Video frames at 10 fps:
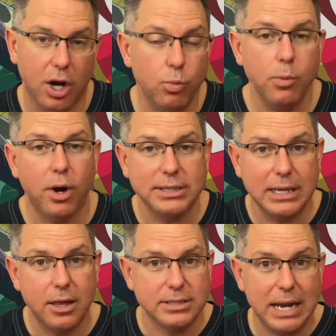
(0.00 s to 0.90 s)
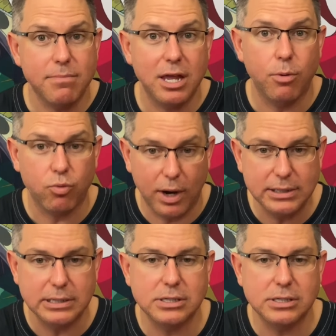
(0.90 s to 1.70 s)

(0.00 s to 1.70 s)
And we want to say the same thing with races.